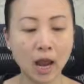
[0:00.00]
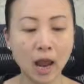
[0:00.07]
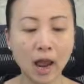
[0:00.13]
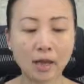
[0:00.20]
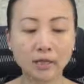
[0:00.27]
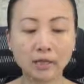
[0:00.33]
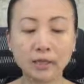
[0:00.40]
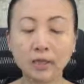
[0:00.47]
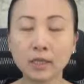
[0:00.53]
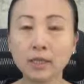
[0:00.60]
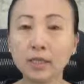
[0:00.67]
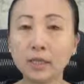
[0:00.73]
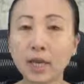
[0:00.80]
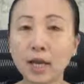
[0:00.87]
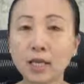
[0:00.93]
as these
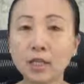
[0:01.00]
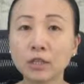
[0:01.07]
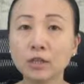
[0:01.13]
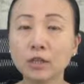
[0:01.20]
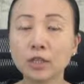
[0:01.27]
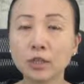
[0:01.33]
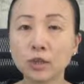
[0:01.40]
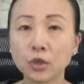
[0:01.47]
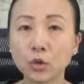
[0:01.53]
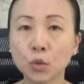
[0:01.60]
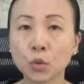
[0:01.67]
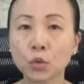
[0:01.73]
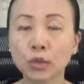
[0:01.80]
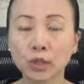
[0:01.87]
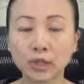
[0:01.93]
tend to
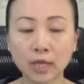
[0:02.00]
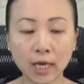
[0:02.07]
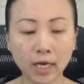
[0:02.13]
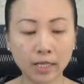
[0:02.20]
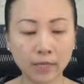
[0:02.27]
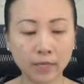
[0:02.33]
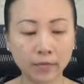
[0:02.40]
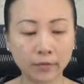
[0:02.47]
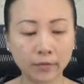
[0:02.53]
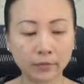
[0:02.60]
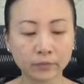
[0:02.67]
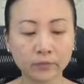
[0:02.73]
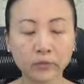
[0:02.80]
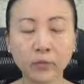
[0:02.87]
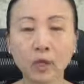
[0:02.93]
distort the data.
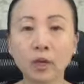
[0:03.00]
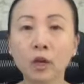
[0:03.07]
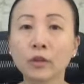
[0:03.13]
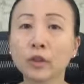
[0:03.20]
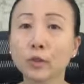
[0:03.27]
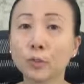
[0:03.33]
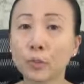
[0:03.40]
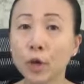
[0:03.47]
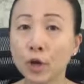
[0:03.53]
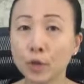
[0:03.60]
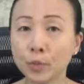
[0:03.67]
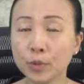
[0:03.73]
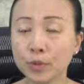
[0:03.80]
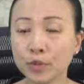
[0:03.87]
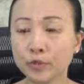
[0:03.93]
The
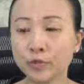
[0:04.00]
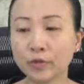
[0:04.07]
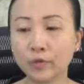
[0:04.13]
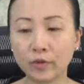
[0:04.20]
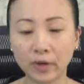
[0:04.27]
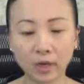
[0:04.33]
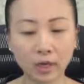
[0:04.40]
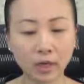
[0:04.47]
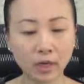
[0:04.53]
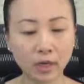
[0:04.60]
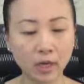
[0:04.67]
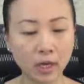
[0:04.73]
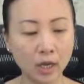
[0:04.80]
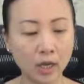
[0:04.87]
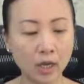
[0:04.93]
purpose of a figure
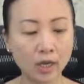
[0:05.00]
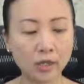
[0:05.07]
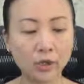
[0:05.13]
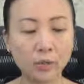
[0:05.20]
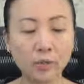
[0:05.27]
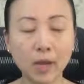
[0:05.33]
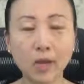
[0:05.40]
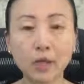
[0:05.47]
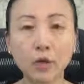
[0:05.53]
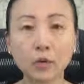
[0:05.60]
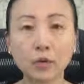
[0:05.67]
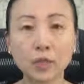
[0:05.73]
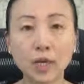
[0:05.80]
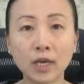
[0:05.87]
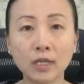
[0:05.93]
is to make your
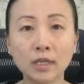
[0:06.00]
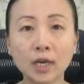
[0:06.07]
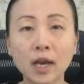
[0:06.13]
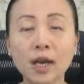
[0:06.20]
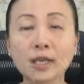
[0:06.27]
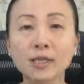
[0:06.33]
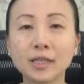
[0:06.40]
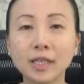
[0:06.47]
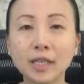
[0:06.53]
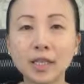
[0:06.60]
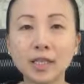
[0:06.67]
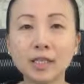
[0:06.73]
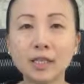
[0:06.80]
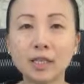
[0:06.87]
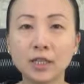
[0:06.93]
data as
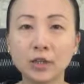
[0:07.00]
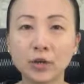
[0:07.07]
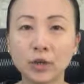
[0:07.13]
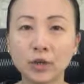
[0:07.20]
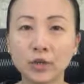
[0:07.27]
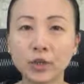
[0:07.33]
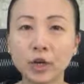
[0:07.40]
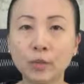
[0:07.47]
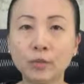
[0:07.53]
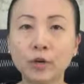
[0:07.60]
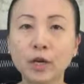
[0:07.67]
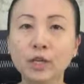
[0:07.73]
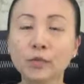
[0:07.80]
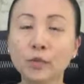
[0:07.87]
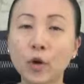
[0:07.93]
easy to interpret
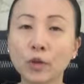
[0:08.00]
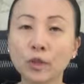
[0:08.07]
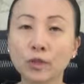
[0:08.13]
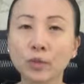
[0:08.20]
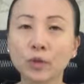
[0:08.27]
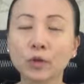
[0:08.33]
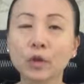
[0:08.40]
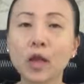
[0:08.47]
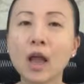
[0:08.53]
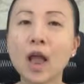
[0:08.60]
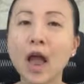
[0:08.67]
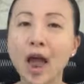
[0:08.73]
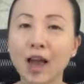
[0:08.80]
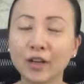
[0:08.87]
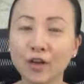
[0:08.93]
as possible
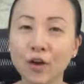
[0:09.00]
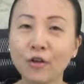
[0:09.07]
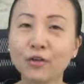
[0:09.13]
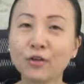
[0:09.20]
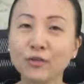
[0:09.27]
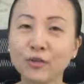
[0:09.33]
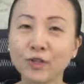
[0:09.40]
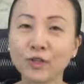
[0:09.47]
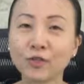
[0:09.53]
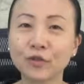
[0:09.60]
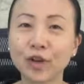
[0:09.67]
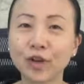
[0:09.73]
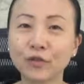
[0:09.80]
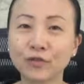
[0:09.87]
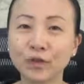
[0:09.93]
and not to
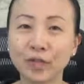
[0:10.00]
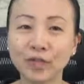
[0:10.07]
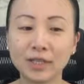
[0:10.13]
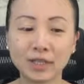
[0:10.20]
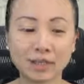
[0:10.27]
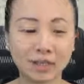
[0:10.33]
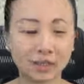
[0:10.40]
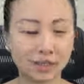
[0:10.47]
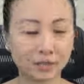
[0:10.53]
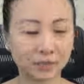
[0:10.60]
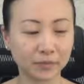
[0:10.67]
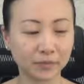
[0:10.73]
frustrate readers.